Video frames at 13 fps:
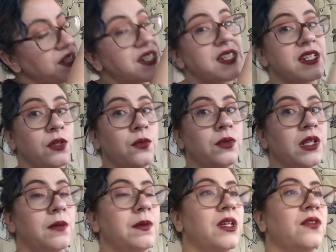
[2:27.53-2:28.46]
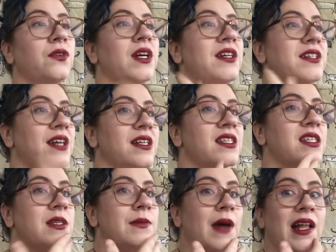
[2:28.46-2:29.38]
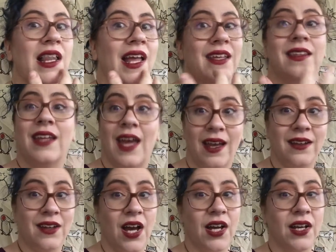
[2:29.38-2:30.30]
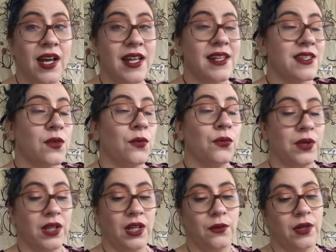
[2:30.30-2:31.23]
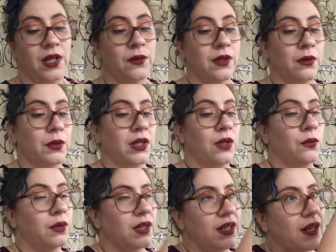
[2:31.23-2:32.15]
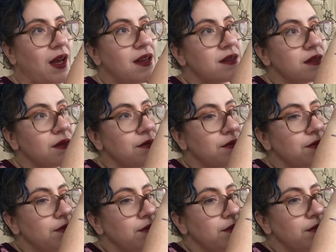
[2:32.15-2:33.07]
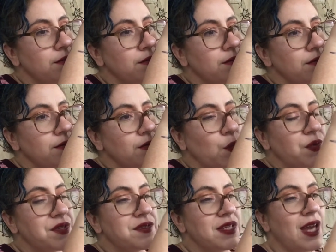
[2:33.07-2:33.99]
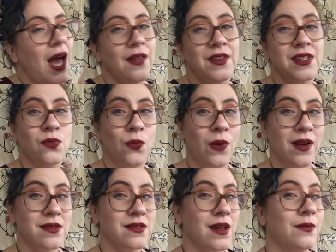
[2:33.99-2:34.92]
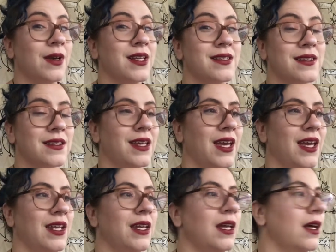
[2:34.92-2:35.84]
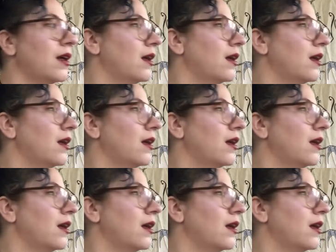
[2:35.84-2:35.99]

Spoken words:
Still really beautiful. It does smell like the eggnog. It's really, really, really, really, really nice. We'll see how this wears on my skin,